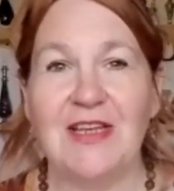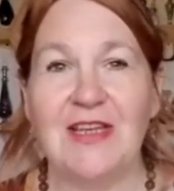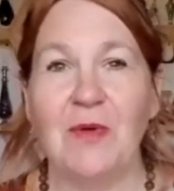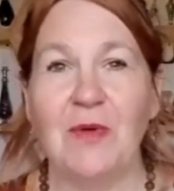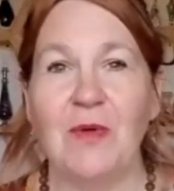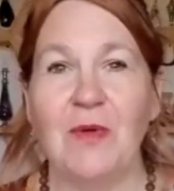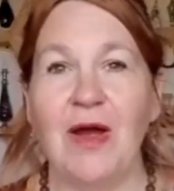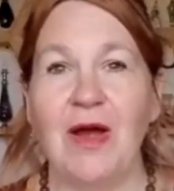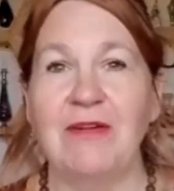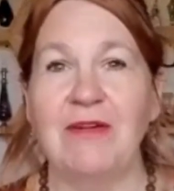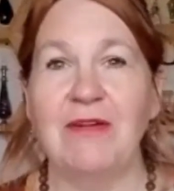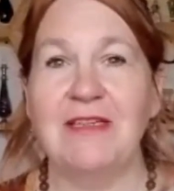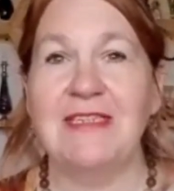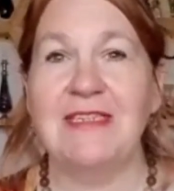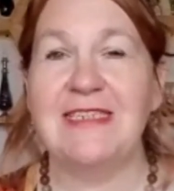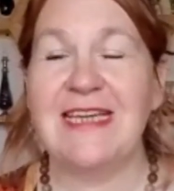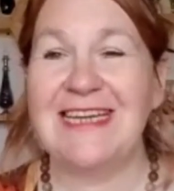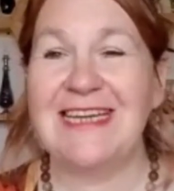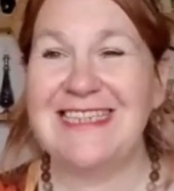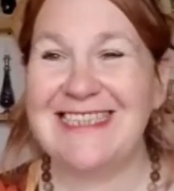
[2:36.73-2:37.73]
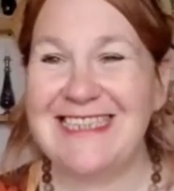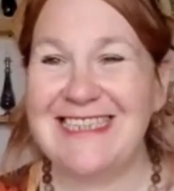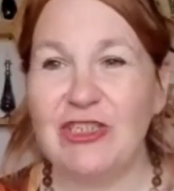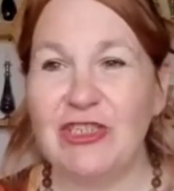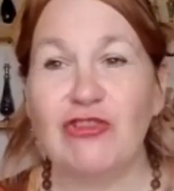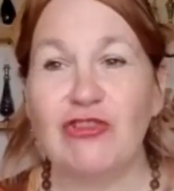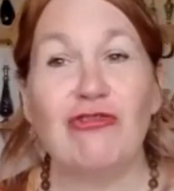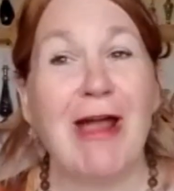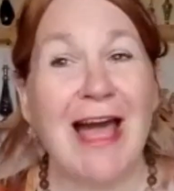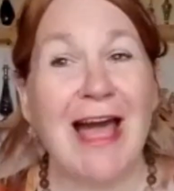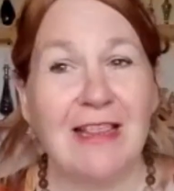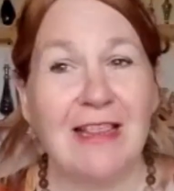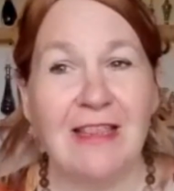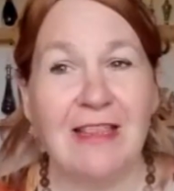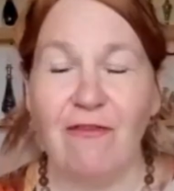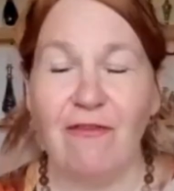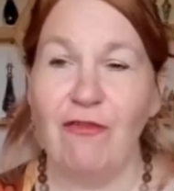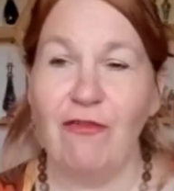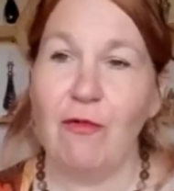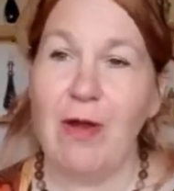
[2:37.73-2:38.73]
So I'm going to say
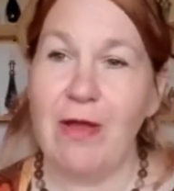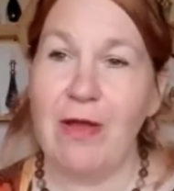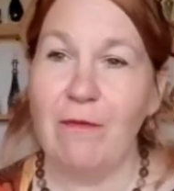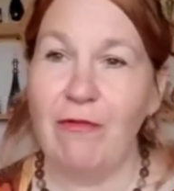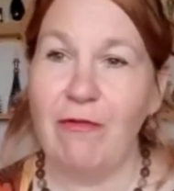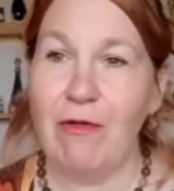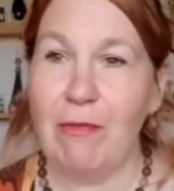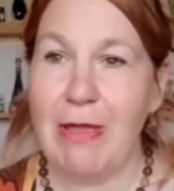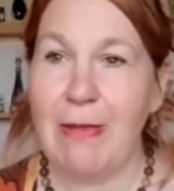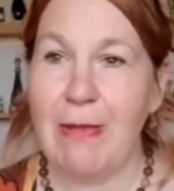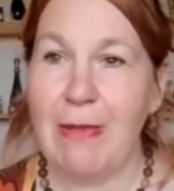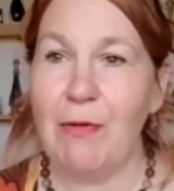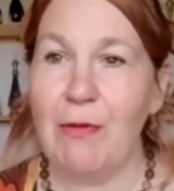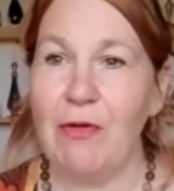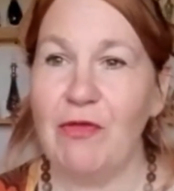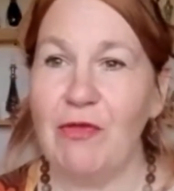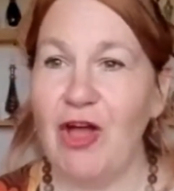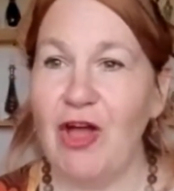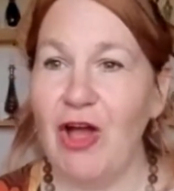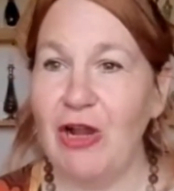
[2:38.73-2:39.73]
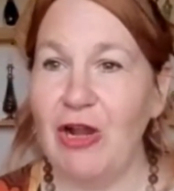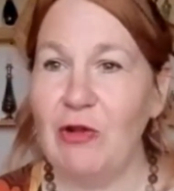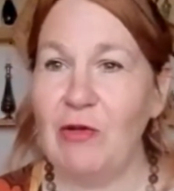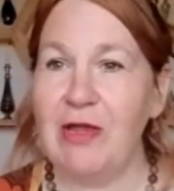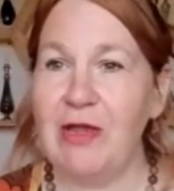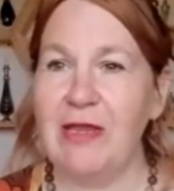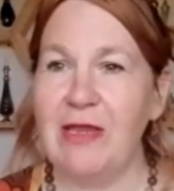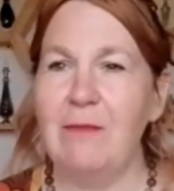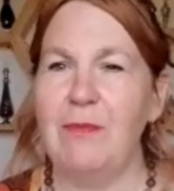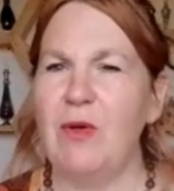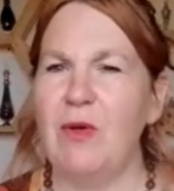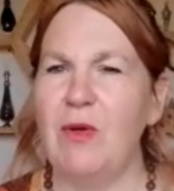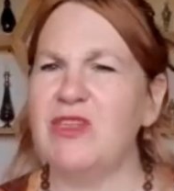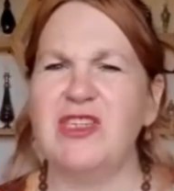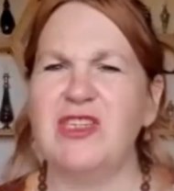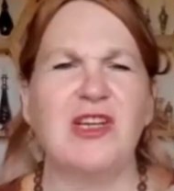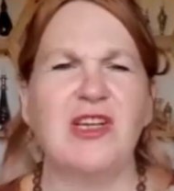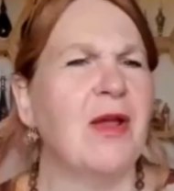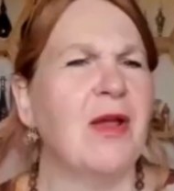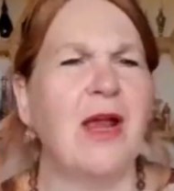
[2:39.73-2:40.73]
citral for people that are looking in
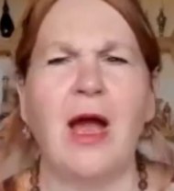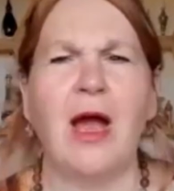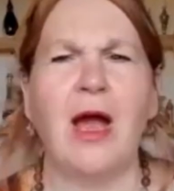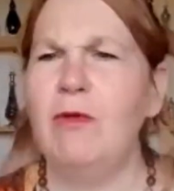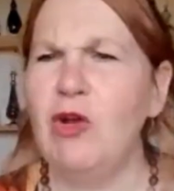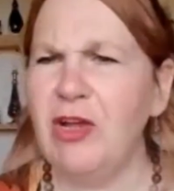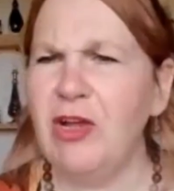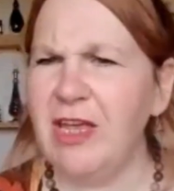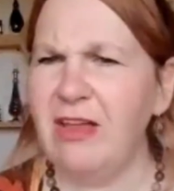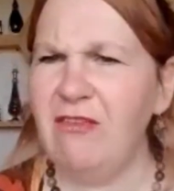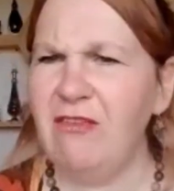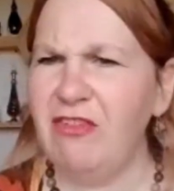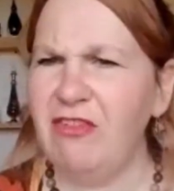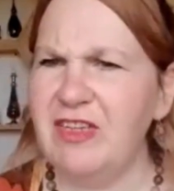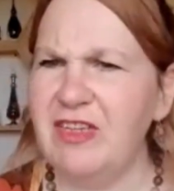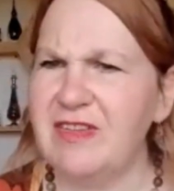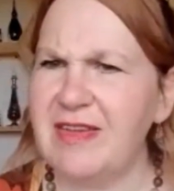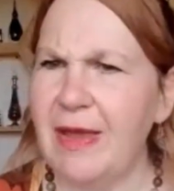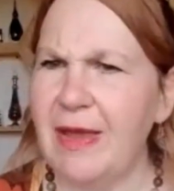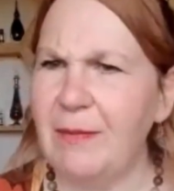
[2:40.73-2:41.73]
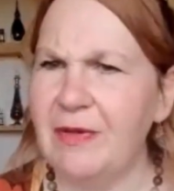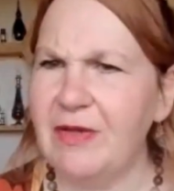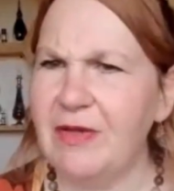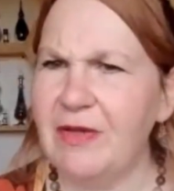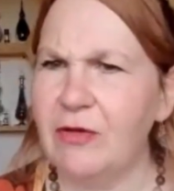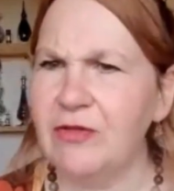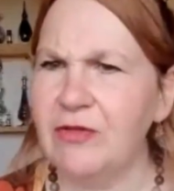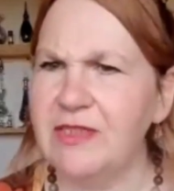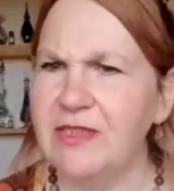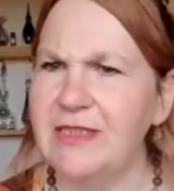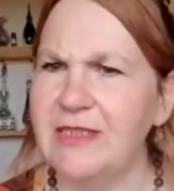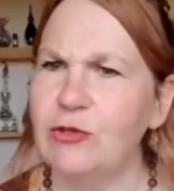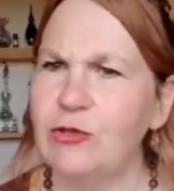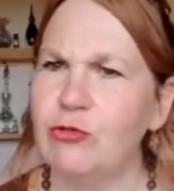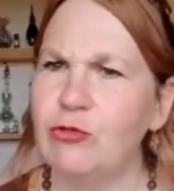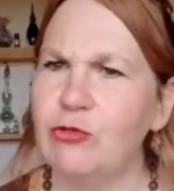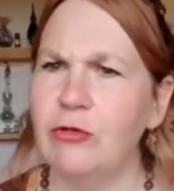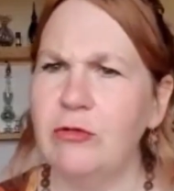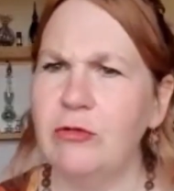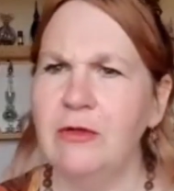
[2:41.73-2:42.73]
books and going, I'm looking for this chemical,
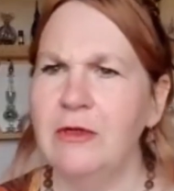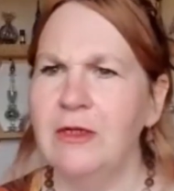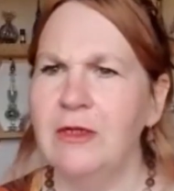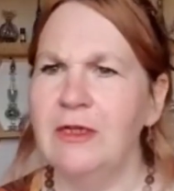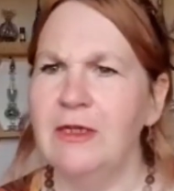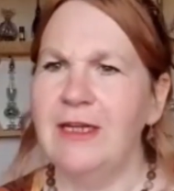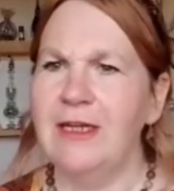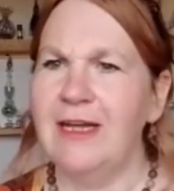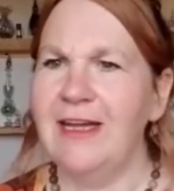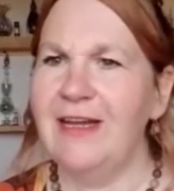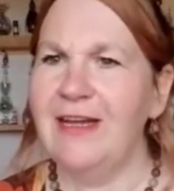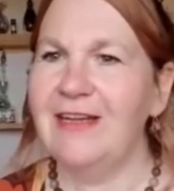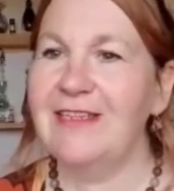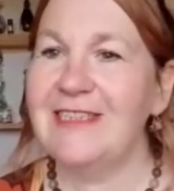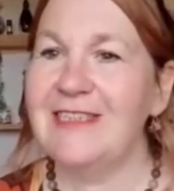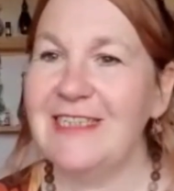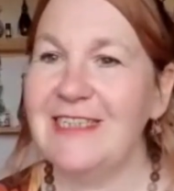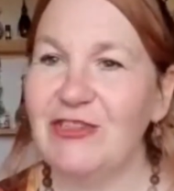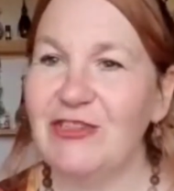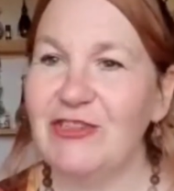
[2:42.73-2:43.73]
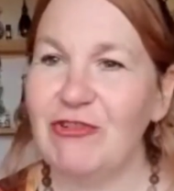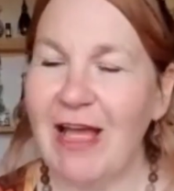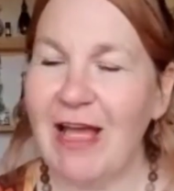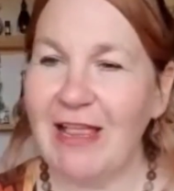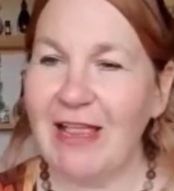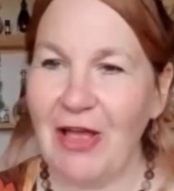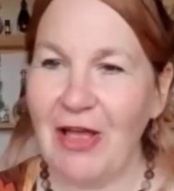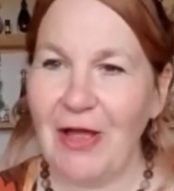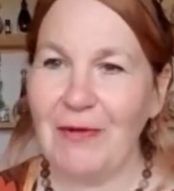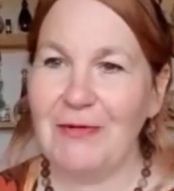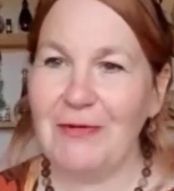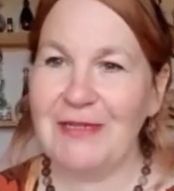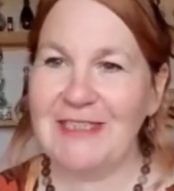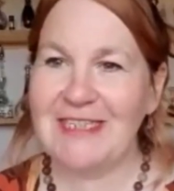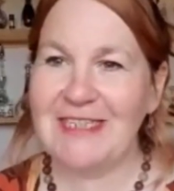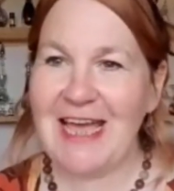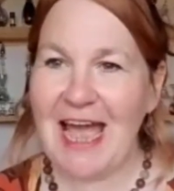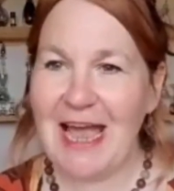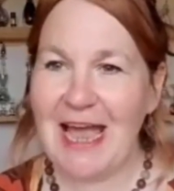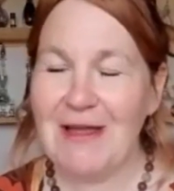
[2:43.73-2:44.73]
citral, citral, I would
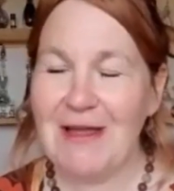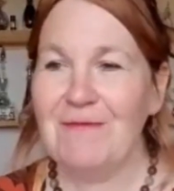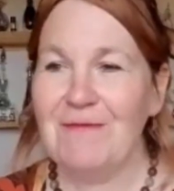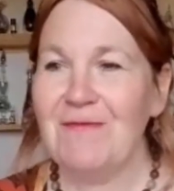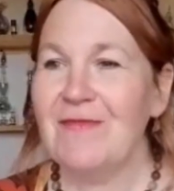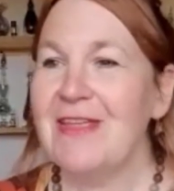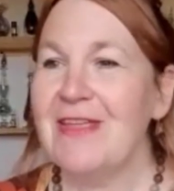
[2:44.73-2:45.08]
say.